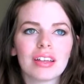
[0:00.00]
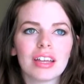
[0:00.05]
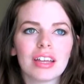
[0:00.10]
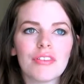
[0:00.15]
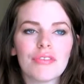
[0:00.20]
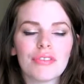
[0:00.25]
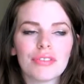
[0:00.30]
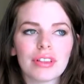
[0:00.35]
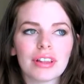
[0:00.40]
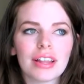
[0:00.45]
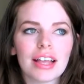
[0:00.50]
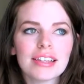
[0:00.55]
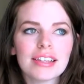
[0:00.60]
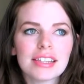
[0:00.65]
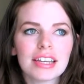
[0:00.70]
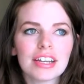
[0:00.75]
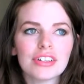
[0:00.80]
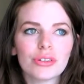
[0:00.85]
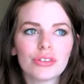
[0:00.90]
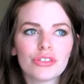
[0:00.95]
If the last
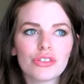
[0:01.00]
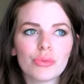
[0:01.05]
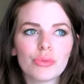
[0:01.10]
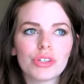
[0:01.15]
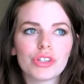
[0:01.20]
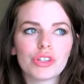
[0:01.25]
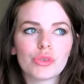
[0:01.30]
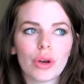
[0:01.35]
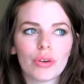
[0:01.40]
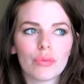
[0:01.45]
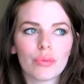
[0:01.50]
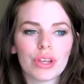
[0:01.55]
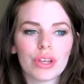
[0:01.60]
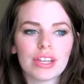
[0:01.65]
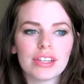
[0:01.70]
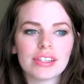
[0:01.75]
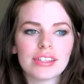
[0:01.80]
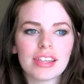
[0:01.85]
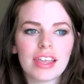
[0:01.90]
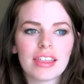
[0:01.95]
thing I told you was 12
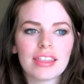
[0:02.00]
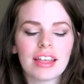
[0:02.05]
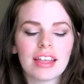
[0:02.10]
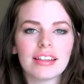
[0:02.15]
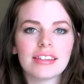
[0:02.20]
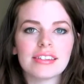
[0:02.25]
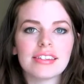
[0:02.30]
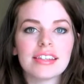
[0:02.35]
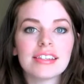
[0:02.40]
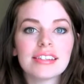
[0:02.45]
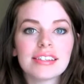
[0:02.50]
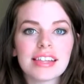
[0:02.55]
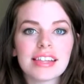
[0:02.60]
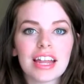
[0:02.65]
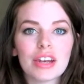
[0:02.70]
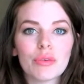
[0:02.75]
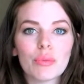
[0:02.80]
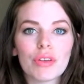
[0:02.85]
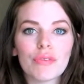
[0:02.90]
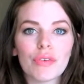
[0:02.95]
weeks, then since
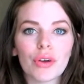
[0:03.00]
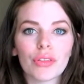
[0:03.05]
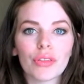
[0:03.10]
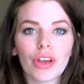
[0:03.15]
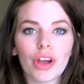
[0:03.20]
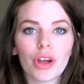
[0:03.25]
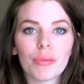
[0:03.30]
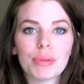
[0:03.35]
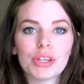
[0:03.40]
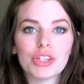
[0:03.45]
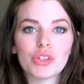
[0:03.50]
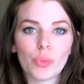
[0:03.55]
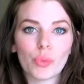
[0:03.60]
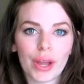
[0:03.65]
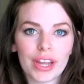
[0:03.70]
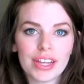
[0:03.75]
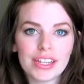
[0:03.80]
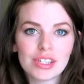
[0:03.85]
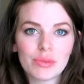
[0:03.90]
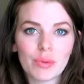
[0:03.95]
then we've heard the heartbeat
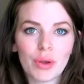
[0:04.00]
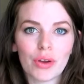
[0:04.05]
twice.